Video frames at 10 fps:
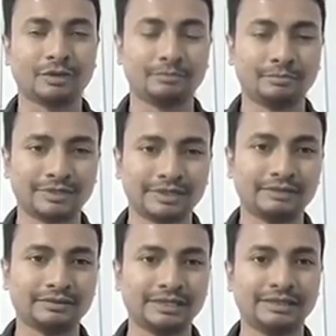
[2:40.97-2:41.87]
from
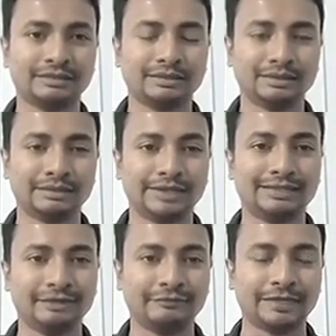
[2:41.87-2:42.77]
really
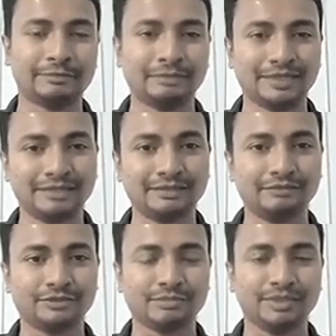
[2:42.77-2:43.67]
readily available
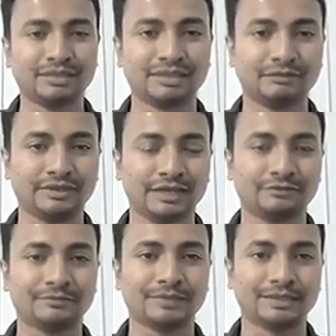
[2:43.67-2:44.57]
material, which means that we
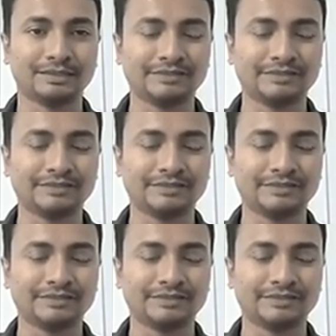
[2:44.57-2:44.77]
have